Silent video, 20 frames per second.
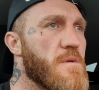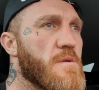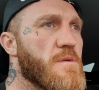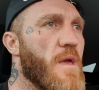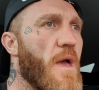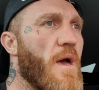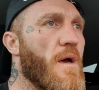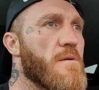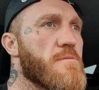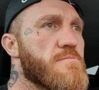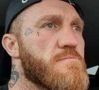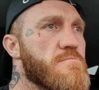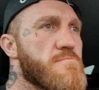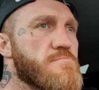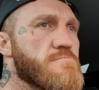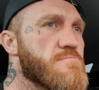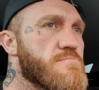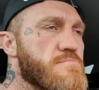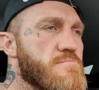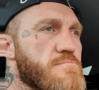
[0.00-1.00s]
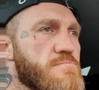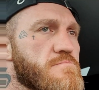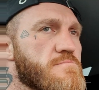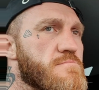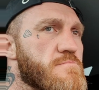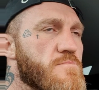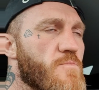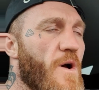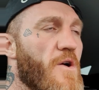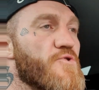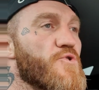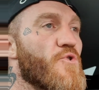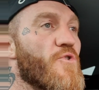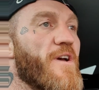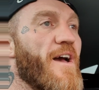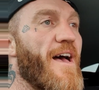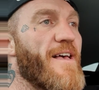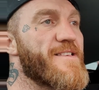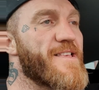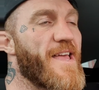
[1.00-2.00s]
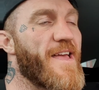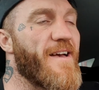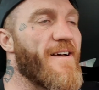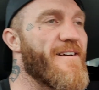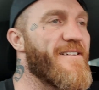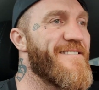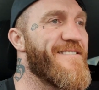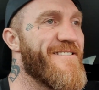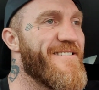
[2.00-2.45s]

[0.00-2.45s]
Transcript: yeah, well done Garcia.